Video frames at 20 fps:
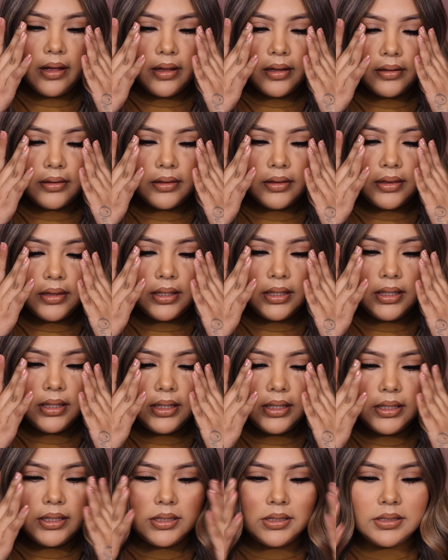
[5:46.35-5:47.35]

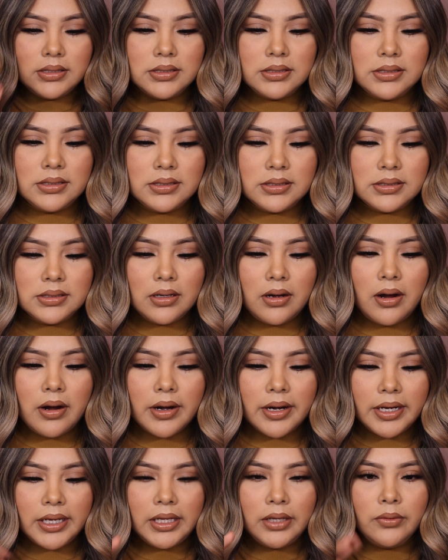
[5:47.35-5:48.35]
these
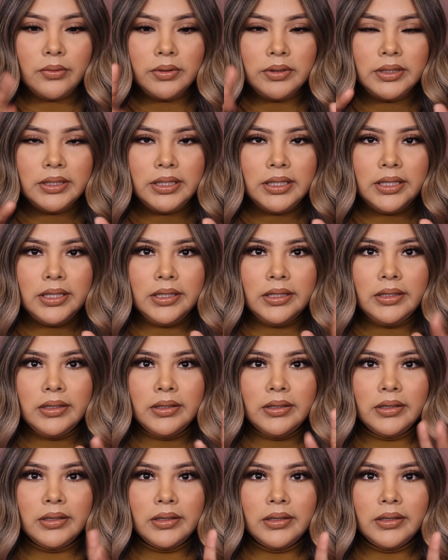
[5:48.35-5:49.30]
are equally